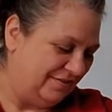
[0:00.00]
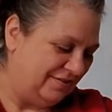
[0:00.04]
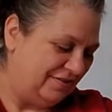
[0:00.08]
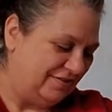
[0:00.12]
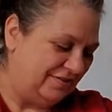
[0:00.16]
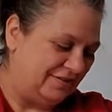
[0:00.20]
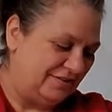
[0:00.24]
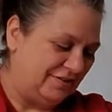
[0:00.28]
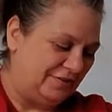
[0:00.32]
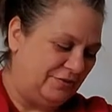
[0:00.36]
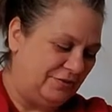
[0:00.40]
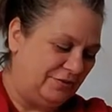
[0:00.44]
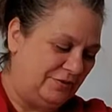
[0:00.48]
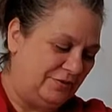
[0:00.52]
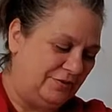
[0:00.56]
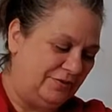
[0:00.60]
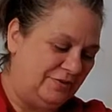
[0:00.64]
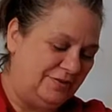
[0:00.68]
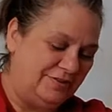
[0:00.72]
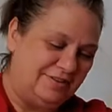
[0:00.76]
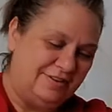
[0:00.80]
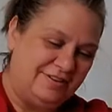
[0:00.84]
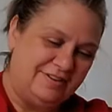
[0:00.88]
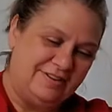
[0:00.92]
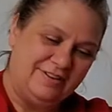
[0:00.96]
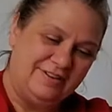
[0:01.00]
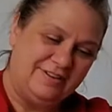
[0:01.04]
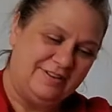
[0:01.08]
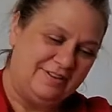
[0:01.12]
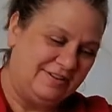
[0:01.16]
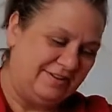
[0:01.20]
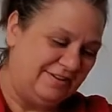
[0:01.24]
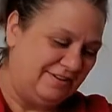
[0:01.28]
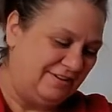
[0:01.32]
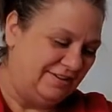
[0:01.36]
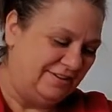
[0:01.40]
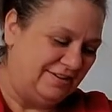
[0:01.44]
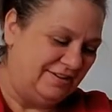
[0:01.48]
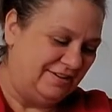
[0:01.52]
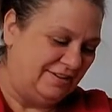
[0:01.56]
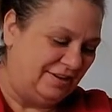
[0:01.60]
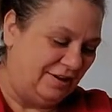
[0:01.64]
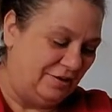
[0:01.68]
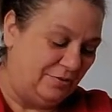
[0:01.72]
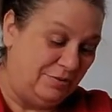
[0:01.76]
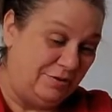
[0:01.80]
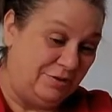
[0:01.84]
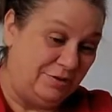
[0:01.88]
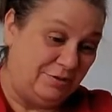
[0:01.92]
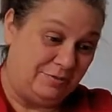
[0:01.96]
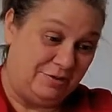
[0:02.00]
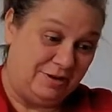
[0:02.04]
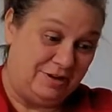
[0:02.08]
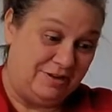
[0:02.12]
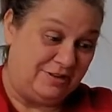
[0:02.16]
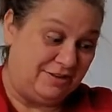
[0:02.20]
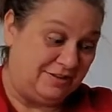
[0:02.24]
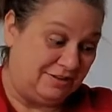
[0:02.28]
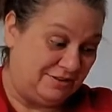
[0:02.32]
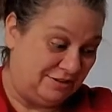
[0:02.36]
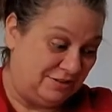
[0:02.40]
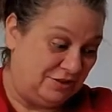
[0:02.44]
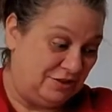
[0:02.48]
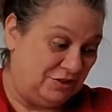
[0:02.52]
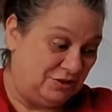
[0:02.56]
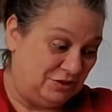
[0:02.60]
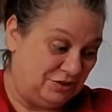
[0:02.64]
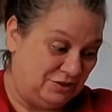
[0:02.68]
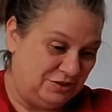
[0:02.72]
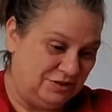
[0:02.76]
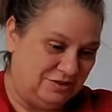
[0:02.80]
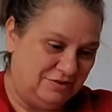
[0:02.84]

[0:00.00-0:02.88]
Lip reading: So I better make this good.